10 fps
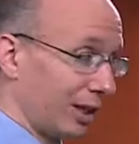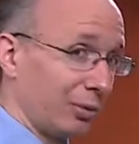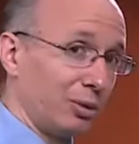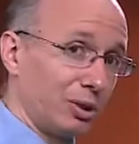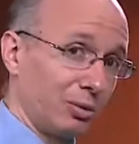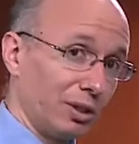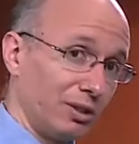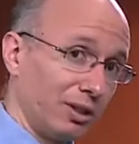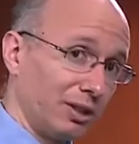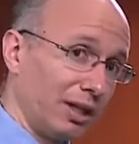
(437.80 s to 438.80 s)
temperature
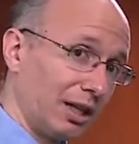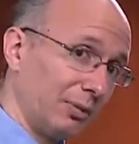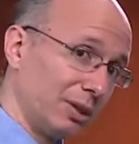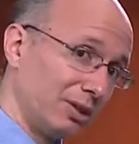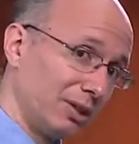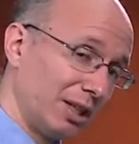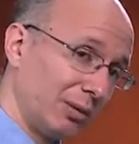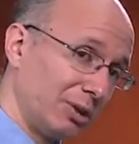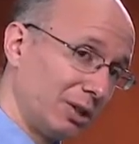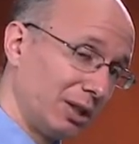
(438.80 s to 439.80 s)
was at the time, because the
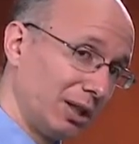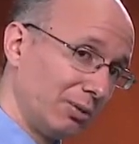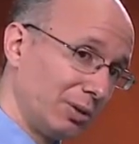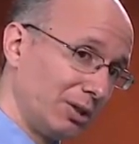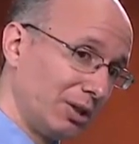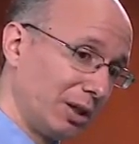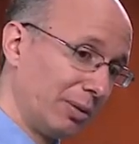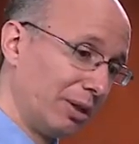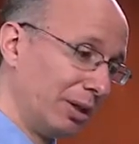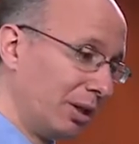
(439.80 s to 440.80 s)
temperature, again, will
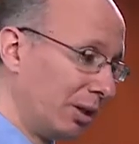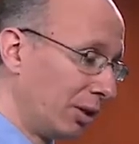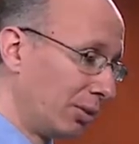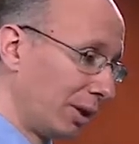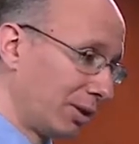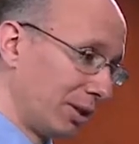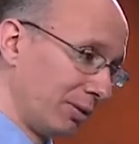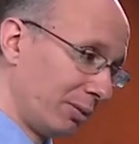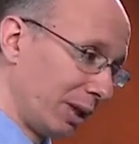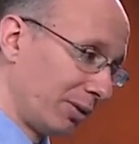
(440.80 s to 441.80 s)
determine the
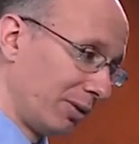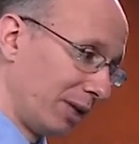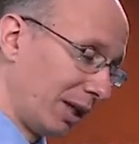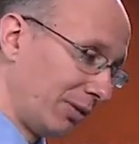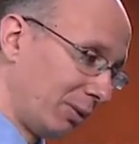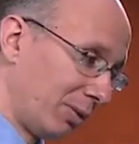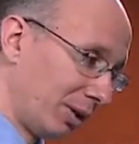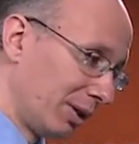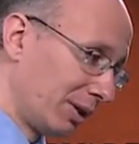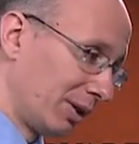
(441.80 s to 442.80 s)
relative amount of the heavy
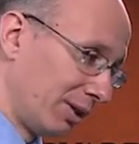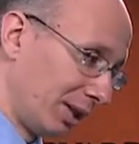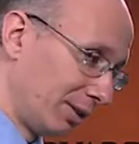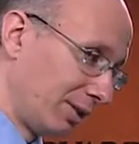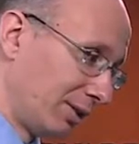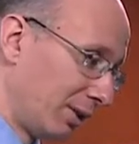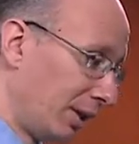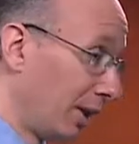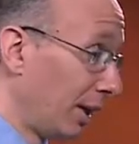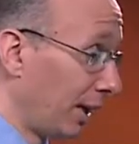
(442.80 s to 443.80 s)
water that condenses
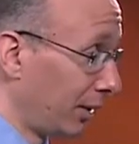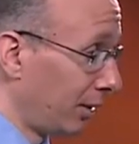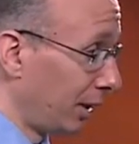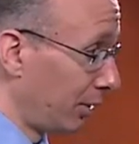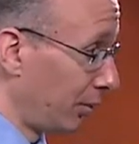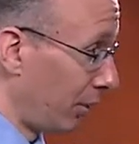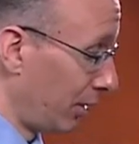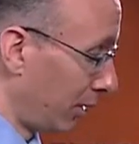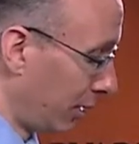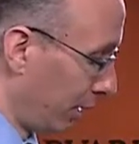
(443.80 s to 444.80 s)
and the lighter
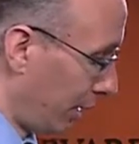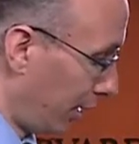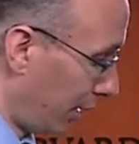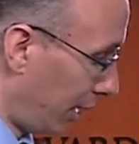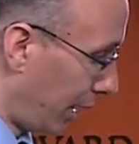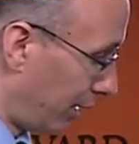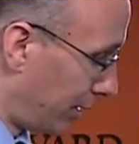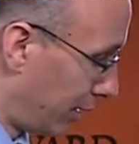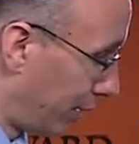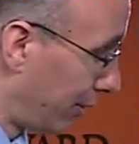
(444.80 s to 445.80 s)
water
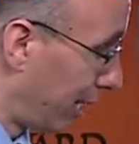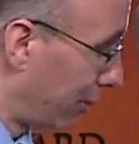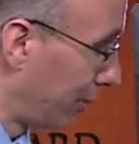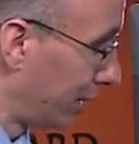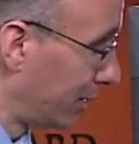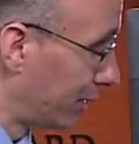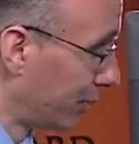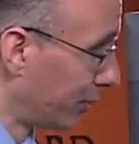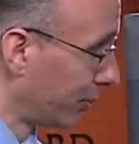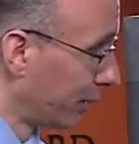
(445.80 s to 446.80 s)
that evaporates.
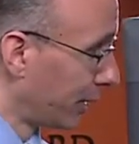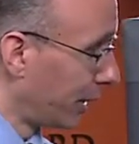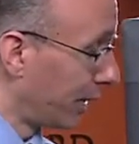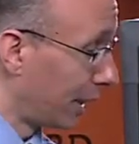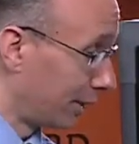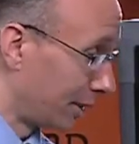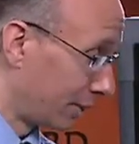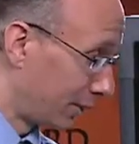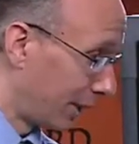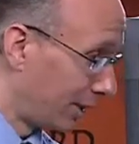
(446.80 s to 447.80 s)
And that's how
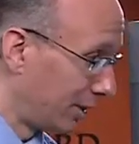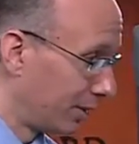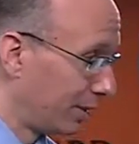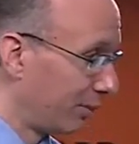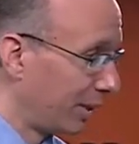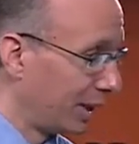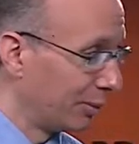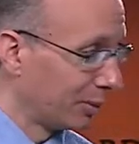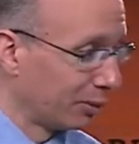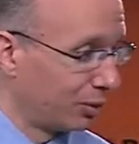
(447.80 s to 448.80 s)
scientists have been
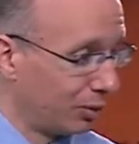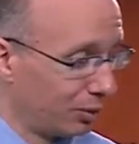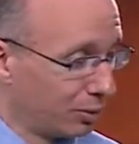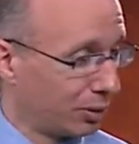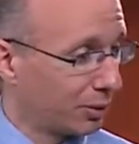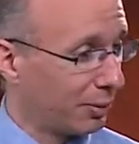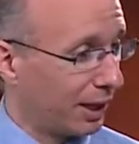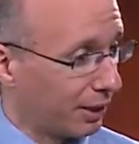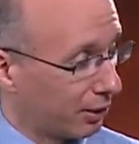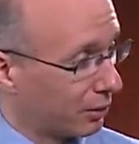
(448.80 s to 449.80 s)
able to look
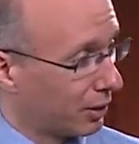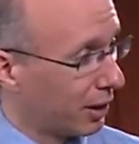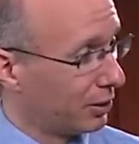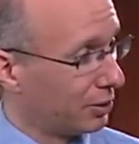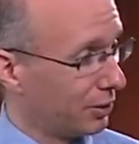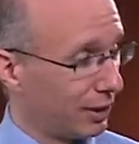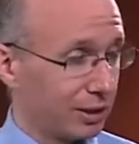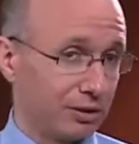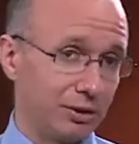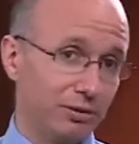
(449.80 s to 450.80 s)
back over hundreds of
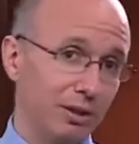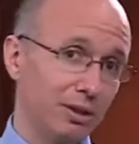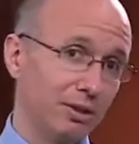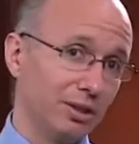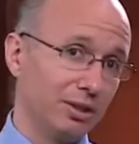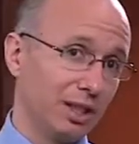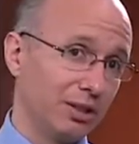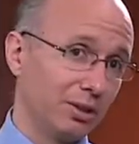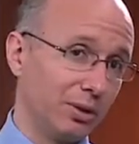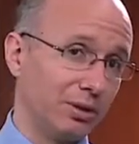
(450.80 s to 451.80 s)
thousands of years in these
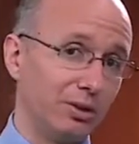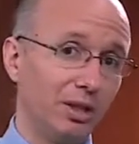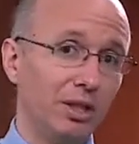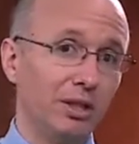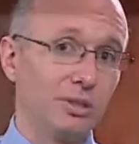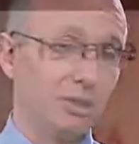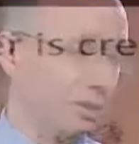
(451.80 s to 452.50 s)
ice cores to